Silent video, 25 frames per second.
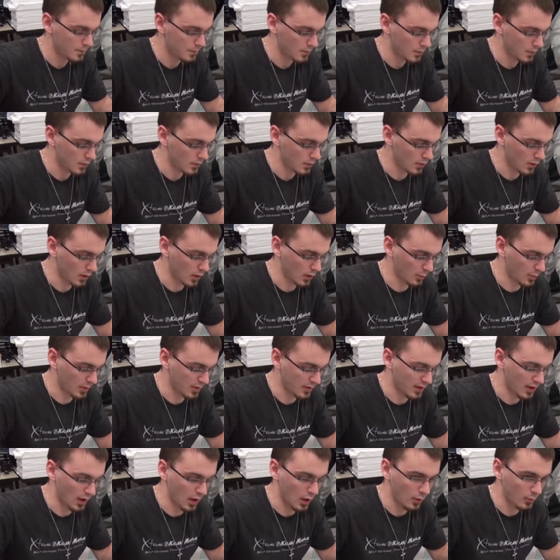the digital
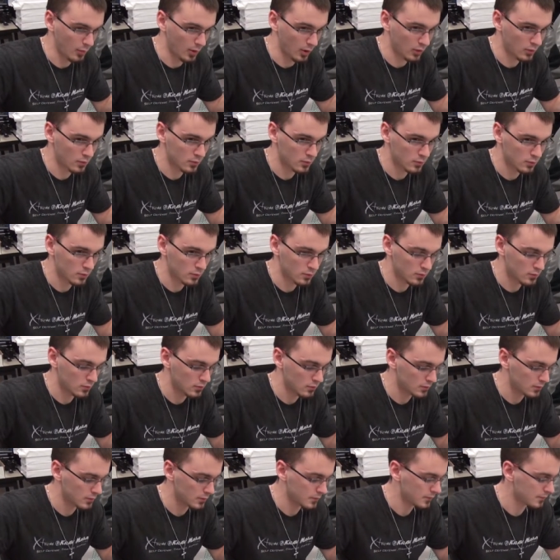electronics students'
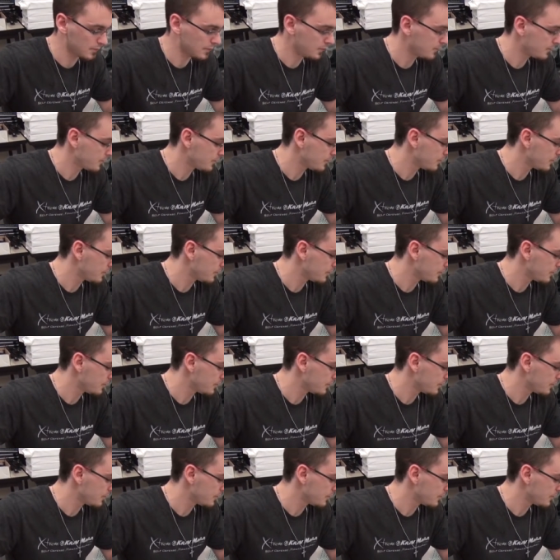knowledge of simple